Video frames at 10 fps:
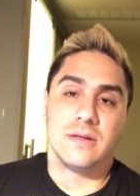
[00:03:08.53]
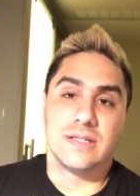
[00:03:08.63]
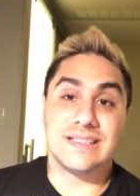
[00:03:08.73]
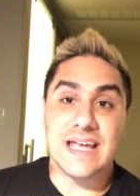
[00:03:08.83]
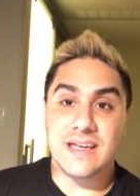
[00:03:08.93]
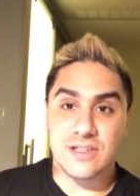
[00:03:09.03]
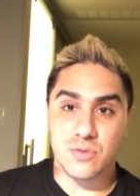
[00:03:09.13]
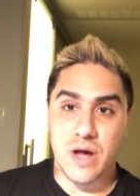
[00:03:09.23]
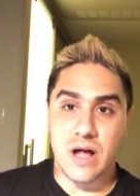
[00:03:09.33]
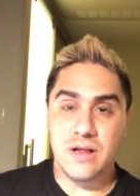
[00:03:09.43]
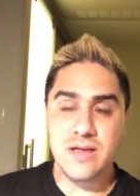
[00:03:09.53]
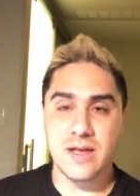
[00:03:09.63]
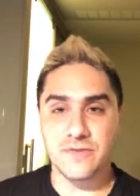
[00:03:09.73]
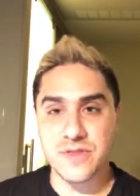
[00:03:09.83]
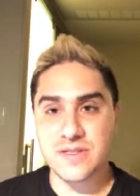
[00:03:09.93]
stake as well,
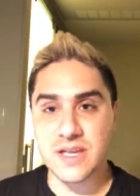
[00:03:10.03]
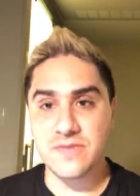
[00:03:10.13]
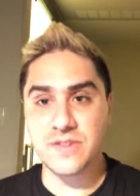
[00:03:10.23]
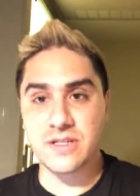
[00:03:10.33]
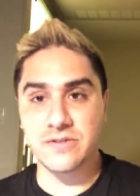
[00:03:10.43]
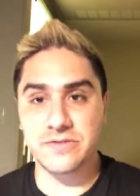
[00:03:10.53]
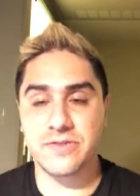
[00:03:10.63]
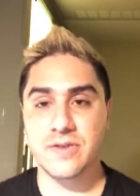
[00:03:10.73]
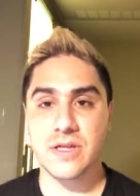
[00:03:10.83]
and for the safety of